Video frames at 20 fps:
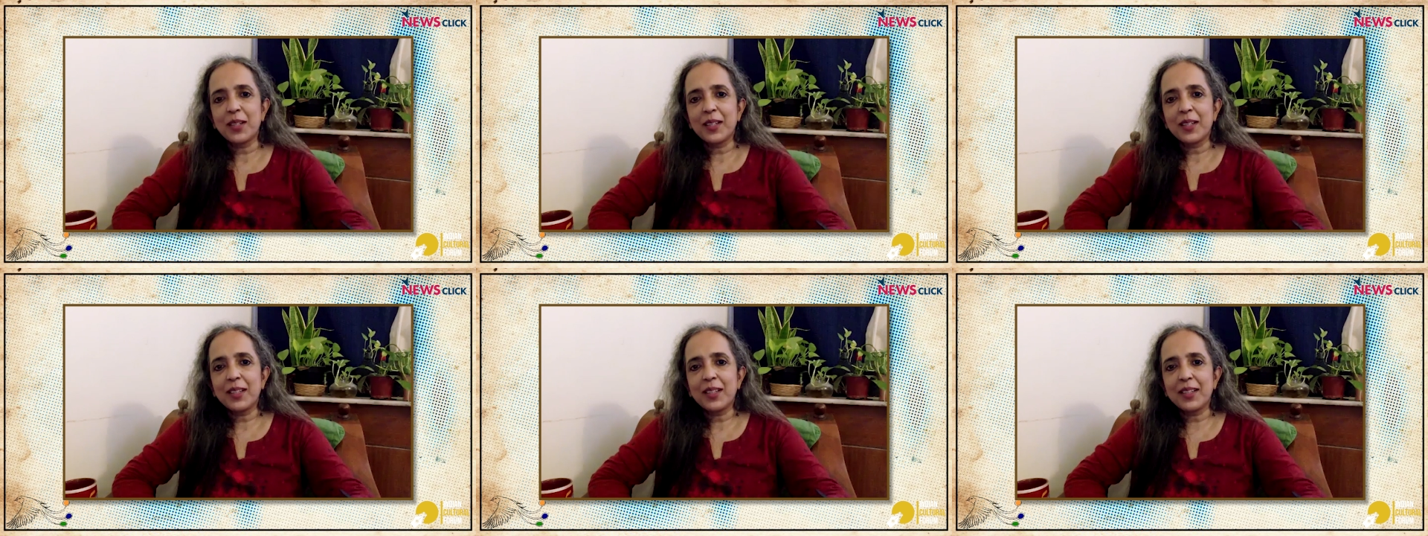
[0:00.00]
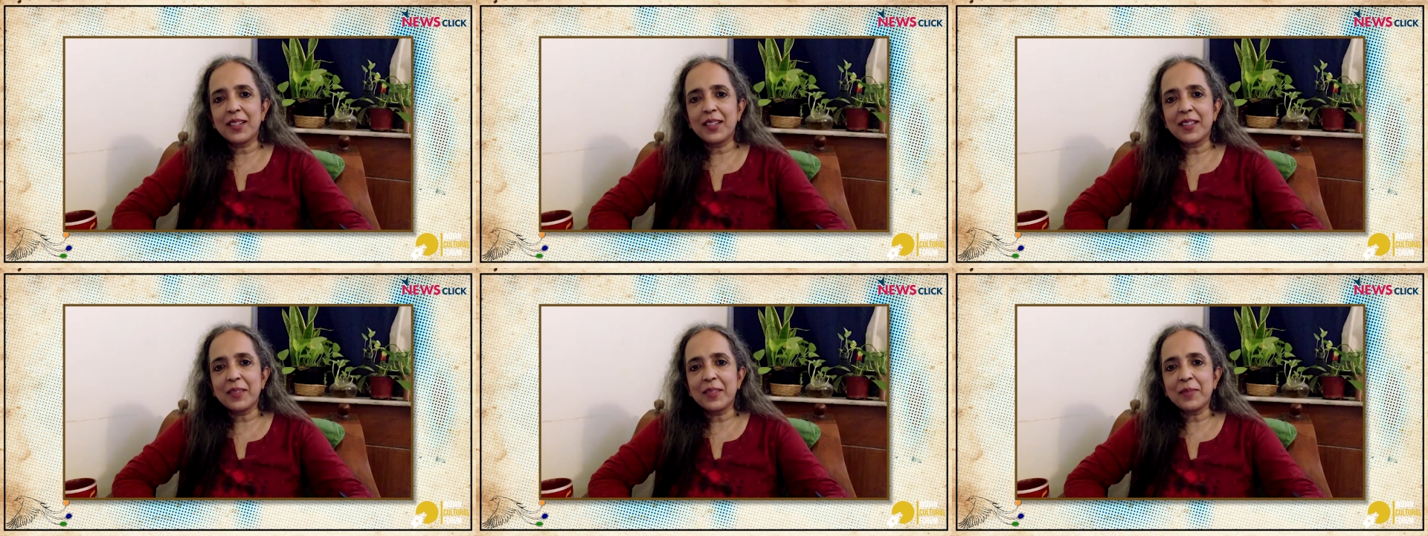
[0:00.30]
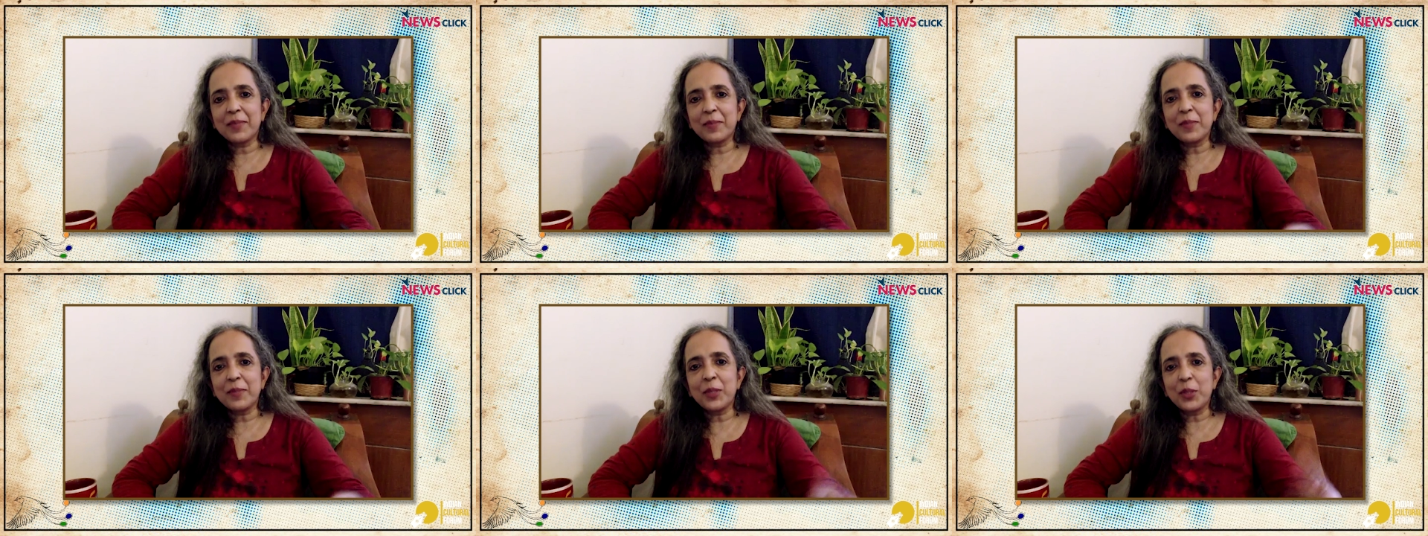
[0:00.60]

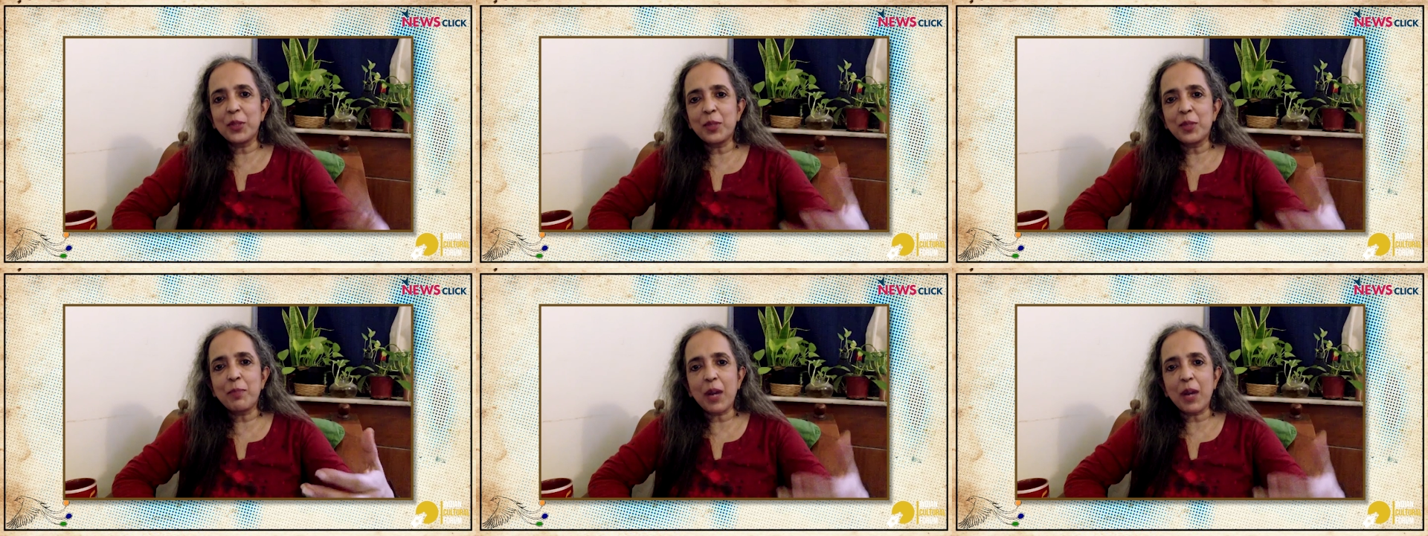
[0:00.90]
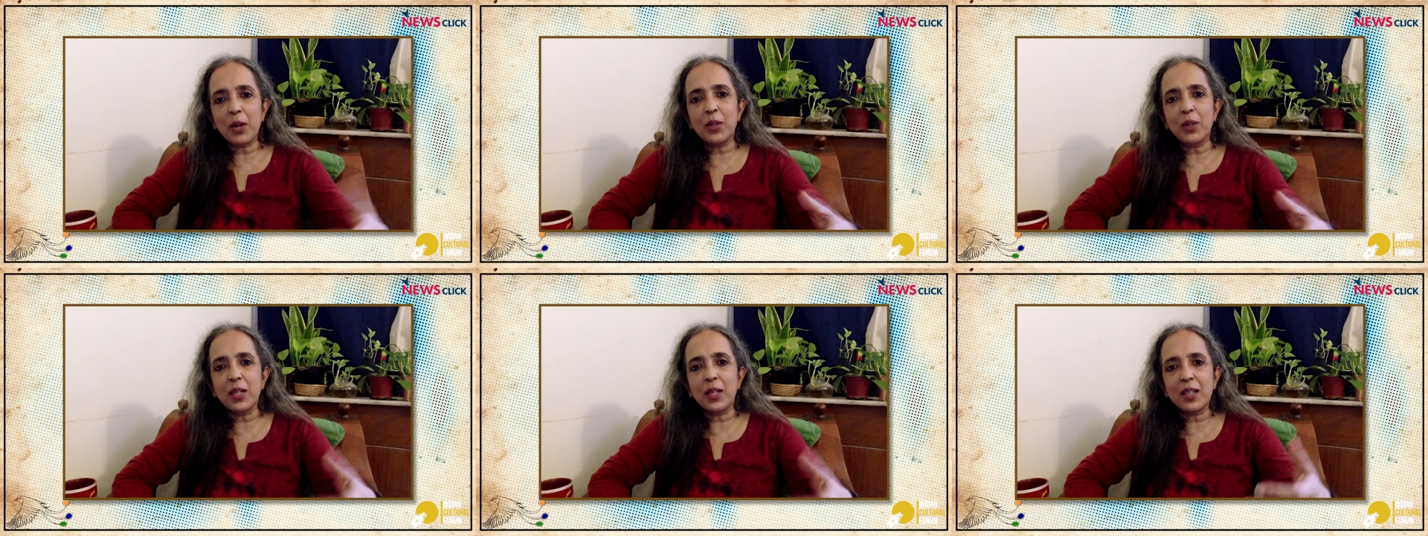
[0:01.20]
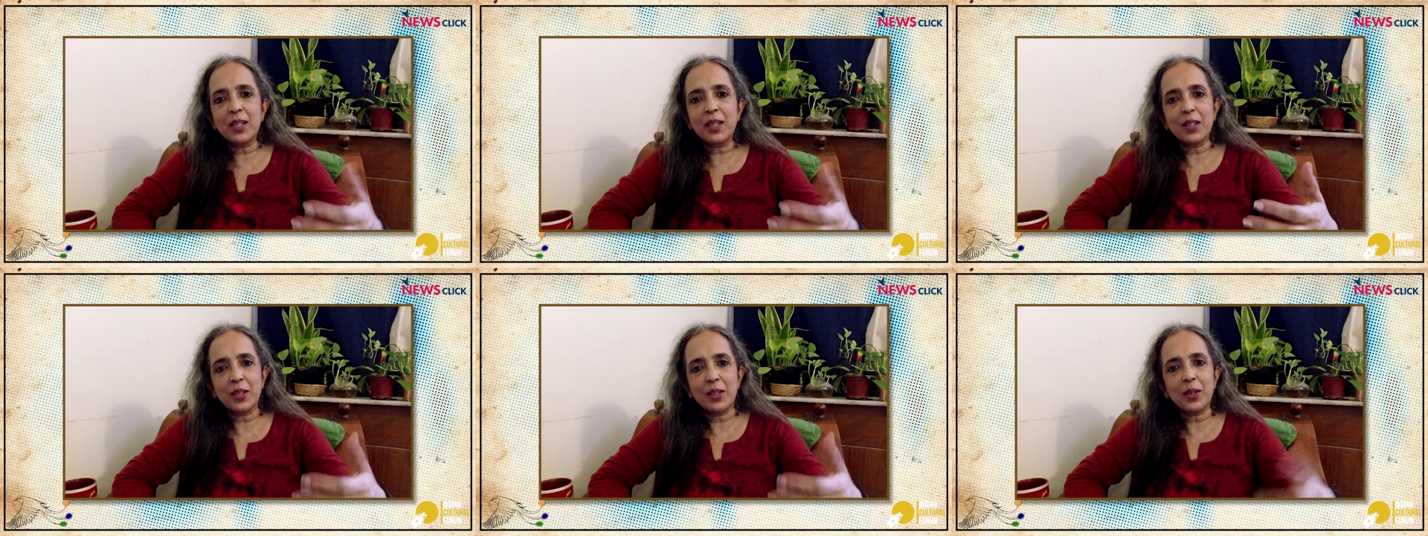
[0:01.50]
the power
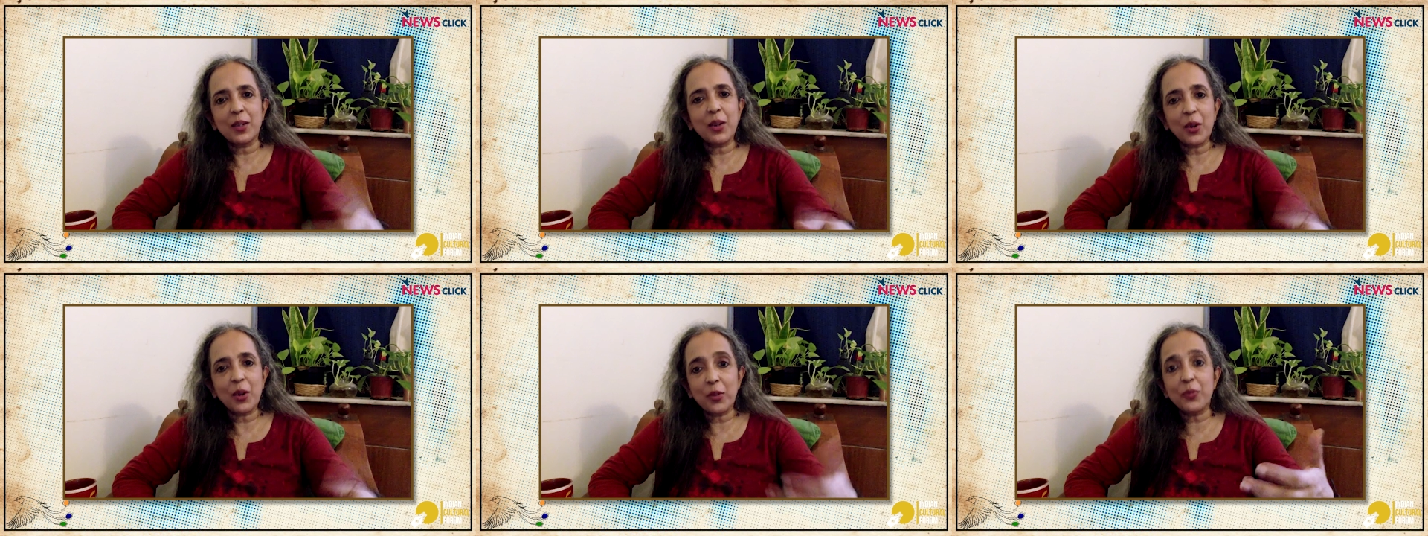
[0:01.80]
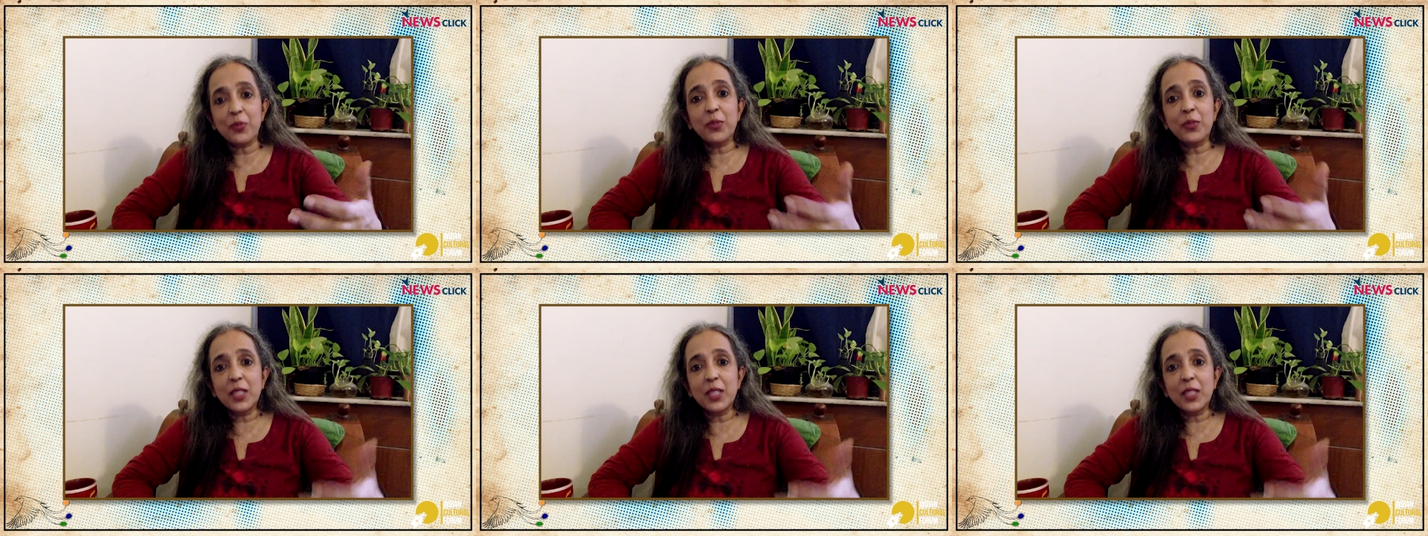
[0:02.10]
of the